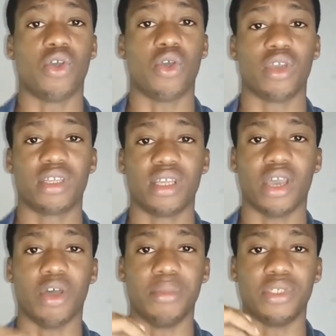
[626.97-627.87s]
or if
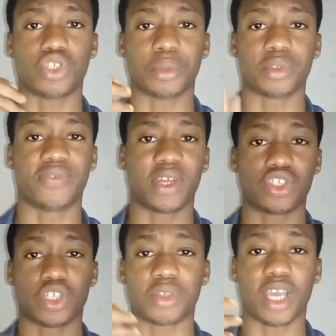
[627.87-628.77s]
you are
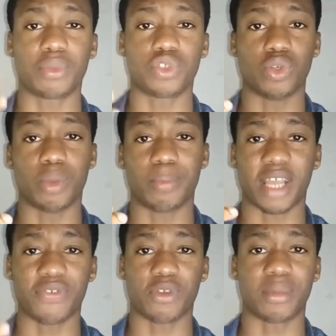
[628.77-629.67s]
not subscribed to a
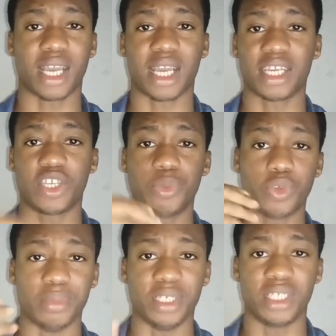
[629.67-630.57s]
platform that can keep
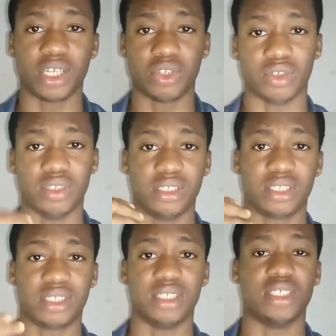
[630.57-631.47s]
you updated on
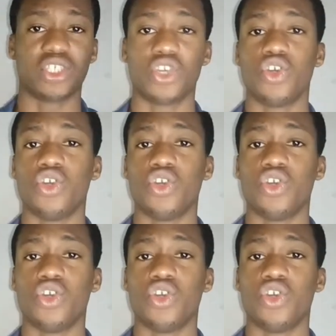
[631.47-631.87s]
these things,